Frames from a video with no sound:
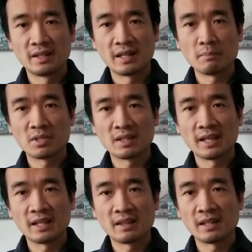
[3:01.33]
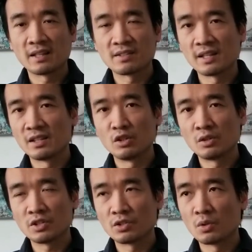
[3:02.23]
them saying things that you
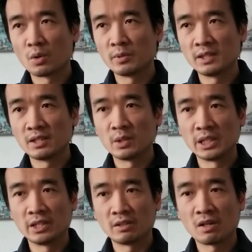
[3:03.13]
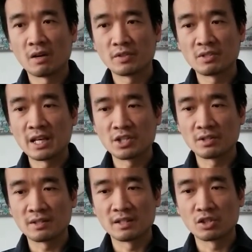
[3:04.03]
just normally don't hear in
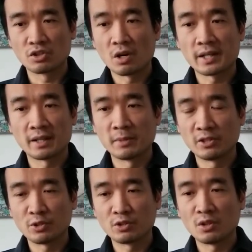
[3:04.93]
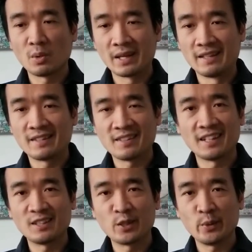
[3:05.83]
conversations, and it's shocking, but there's no
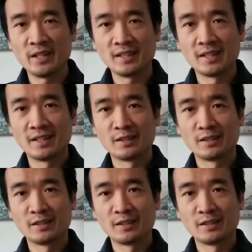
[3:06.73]
insight to it.